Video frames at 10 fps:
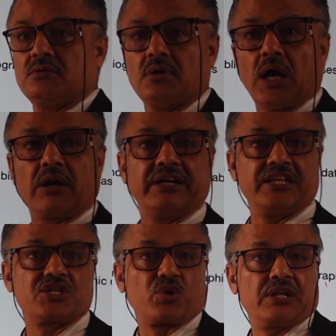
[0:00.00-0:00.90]
I'll read
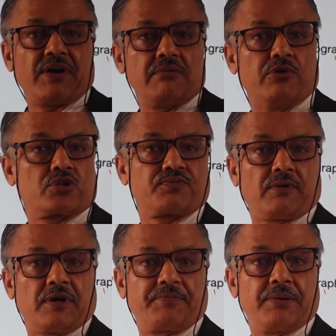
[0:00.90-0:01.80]
these 25 books for
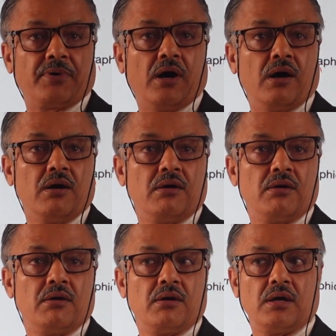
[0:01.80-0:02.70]
my paper.
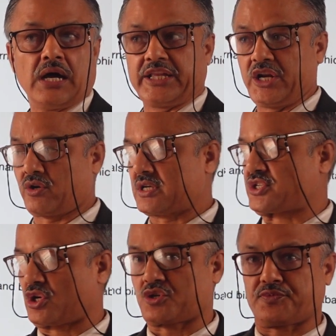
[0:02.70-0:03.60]
And then you
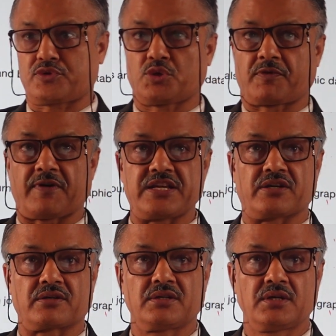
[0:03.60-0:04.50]
consult the
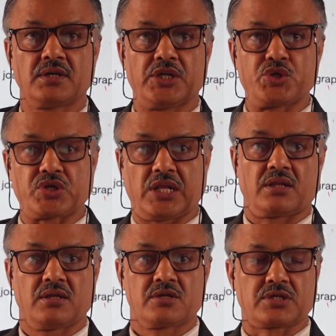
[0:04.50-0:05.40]
supervisor. You tell,
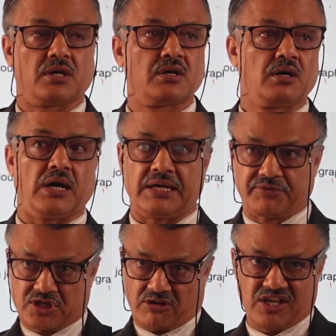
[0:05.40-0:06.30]
so I have
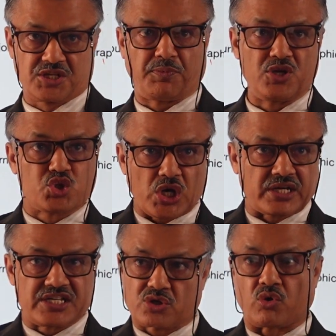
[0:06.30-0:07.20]
this list, please check,
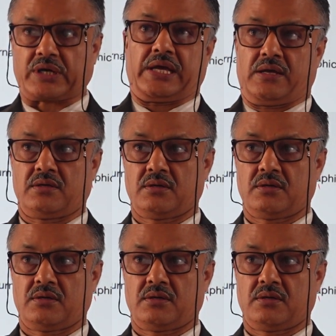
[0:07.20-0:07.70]
is it okay?